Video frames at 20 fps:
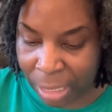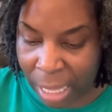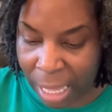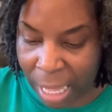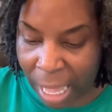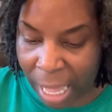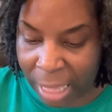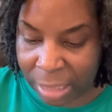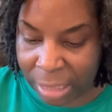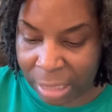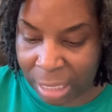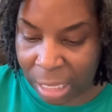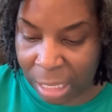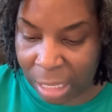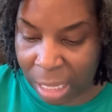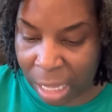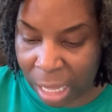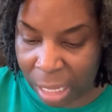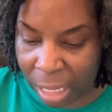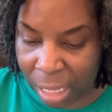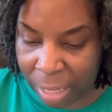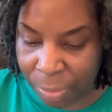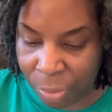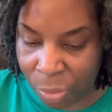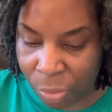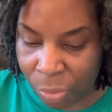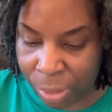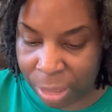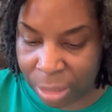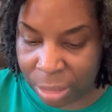I think I am
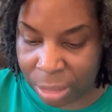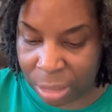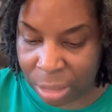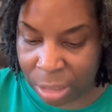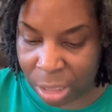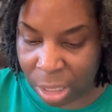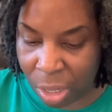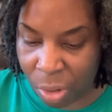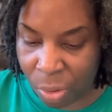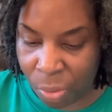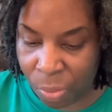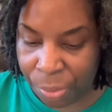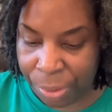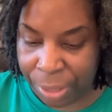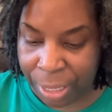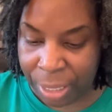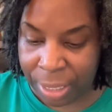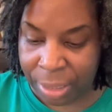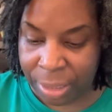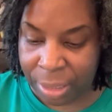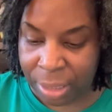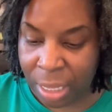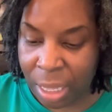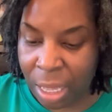going to go with